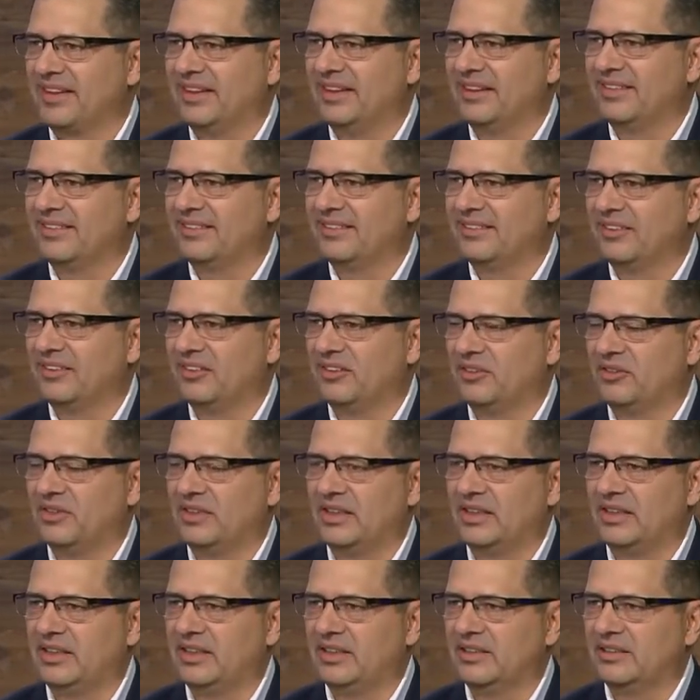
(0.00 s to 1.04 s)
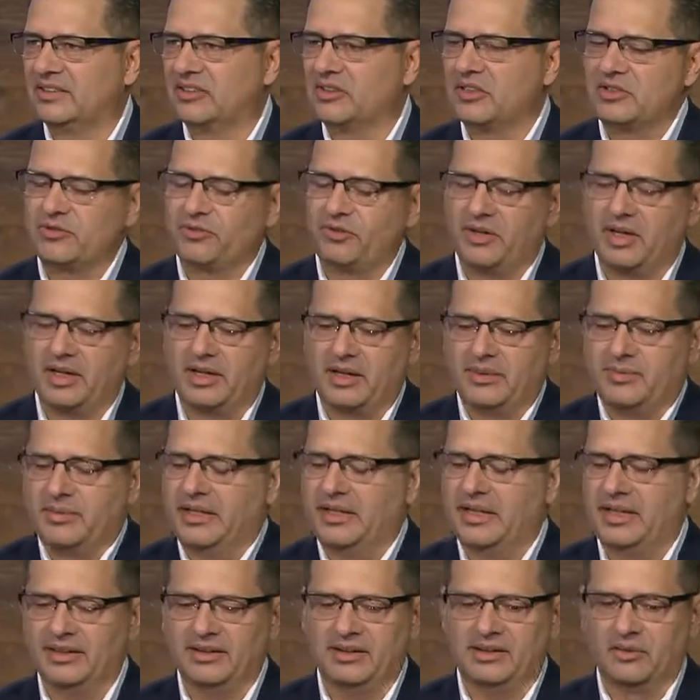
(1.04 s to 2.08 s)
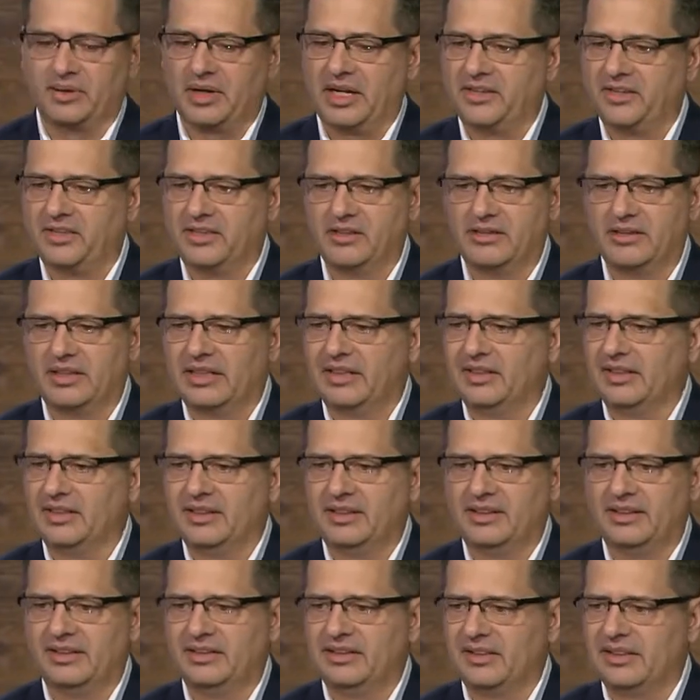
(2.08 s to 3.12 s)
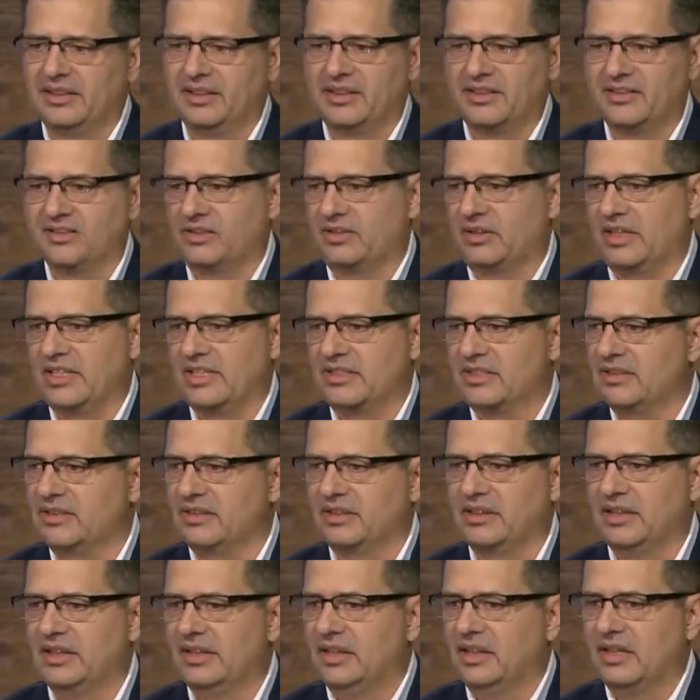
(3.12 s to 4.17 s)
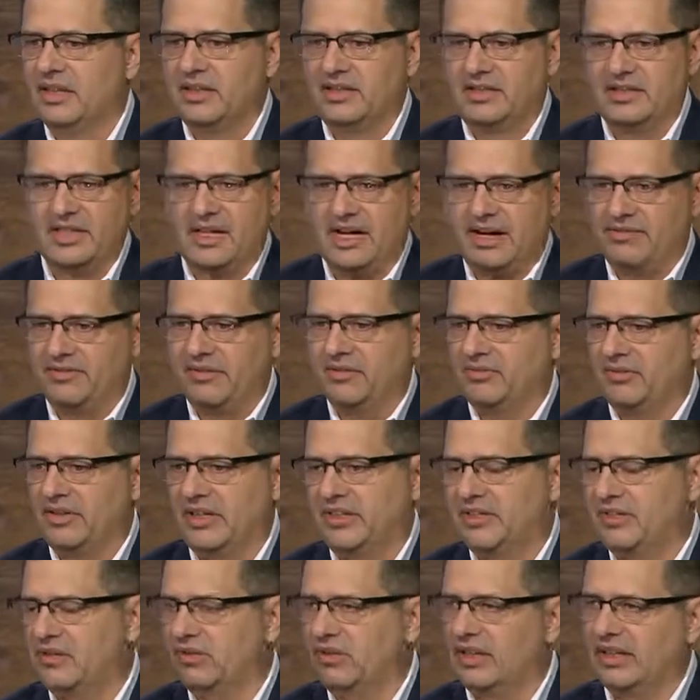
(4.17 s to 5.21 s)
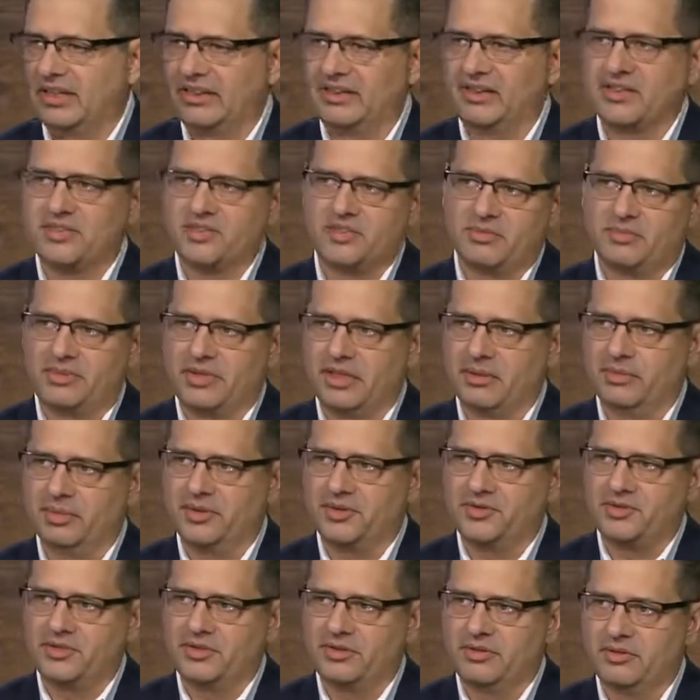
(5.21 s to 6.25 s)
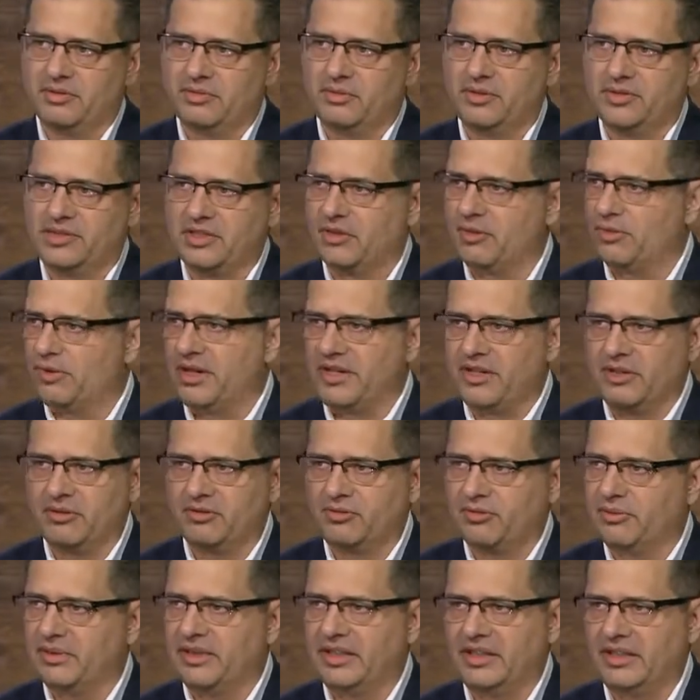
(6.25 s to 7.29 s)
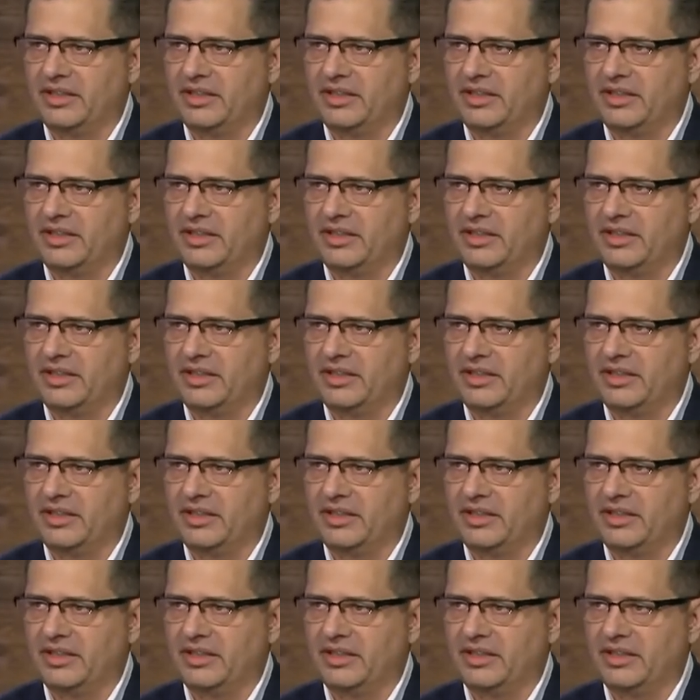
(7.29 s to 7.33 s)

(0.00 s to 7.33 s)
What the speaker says: And so it's fun. I mean, I love what I do, and it's great to have a venue like this to be able to. We've done radio for many